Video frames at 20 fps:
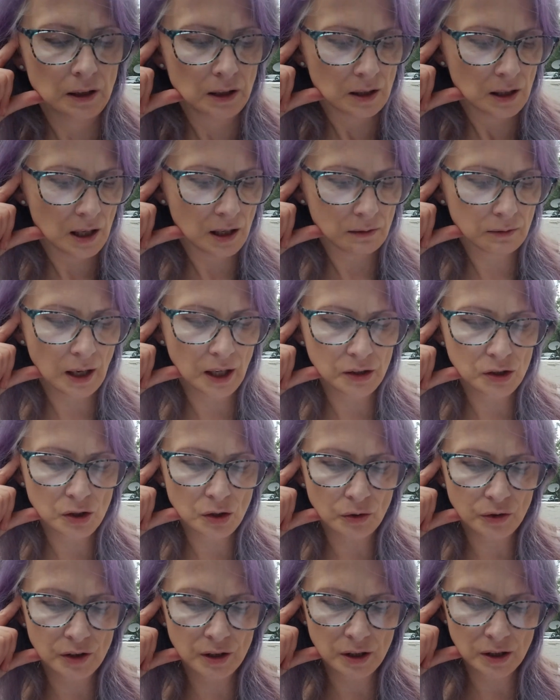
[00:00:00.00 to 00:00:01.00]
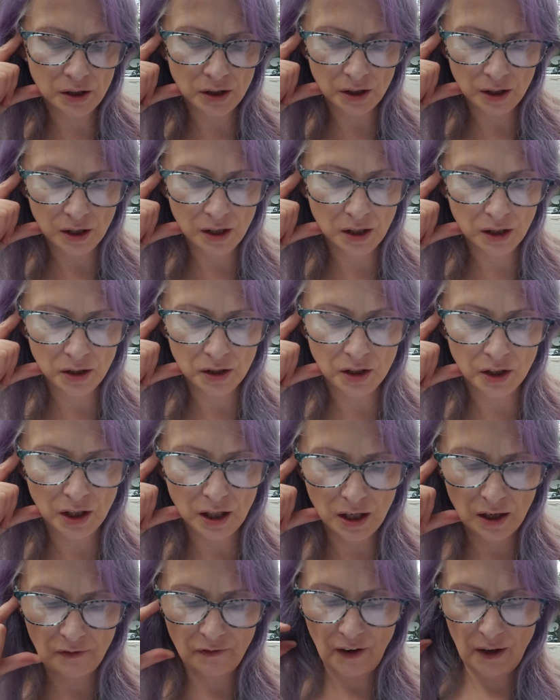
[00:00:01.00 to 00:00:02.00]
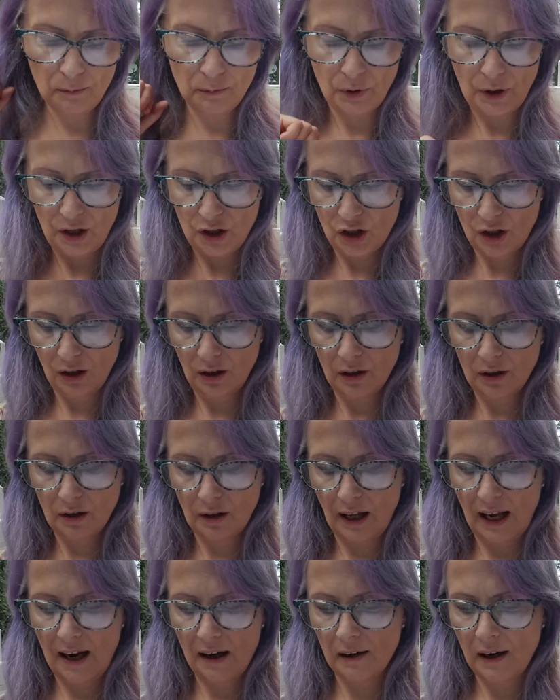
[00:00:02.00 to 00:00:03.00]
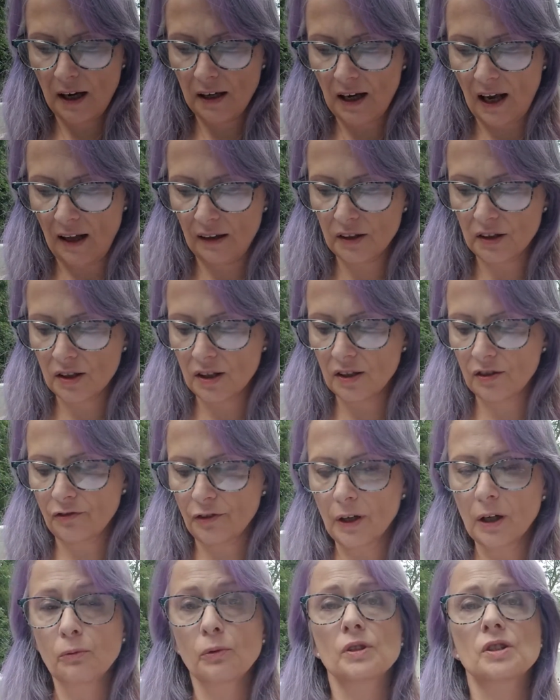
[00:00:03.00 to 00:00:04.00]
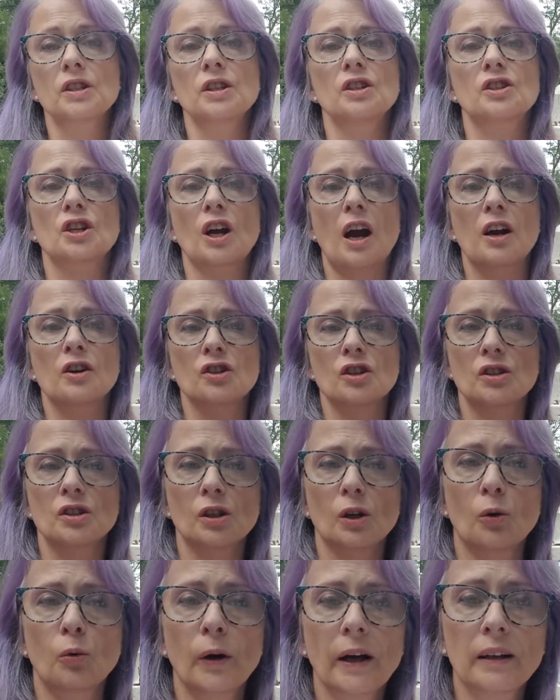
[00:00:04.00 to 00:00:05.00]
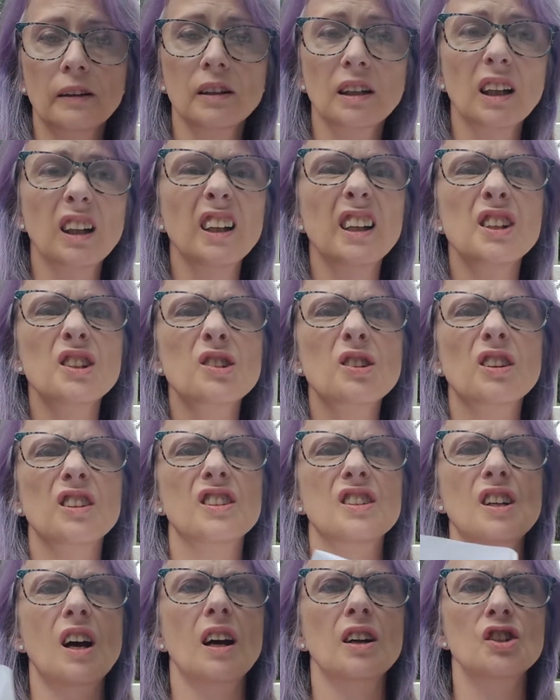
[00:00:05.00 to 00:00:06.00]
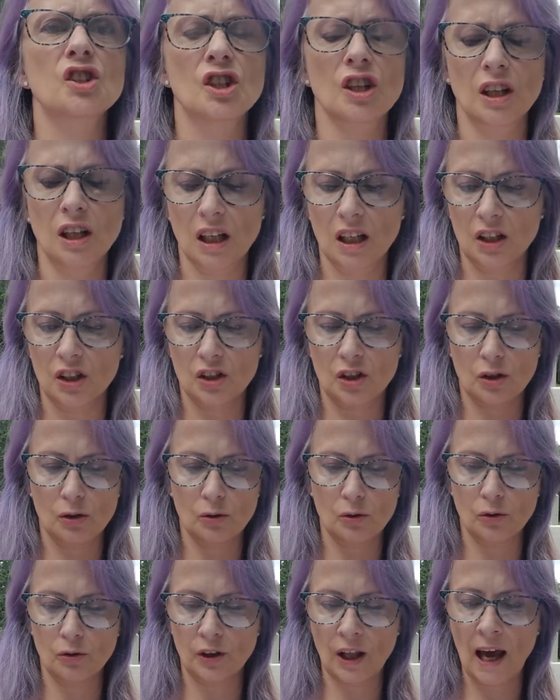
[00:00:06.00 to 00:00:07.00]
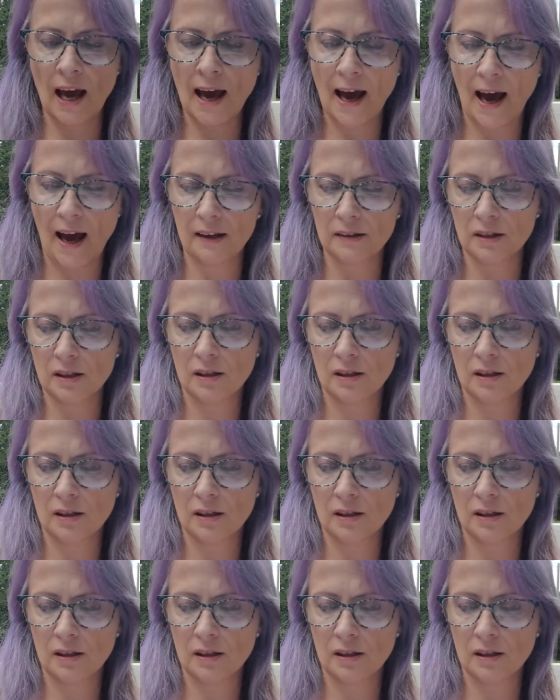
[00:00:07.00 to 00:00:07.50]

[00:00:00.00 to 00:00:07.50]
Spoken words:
All right, so this is the vibrational analysis frequency chart. Just a quick little introduction into that.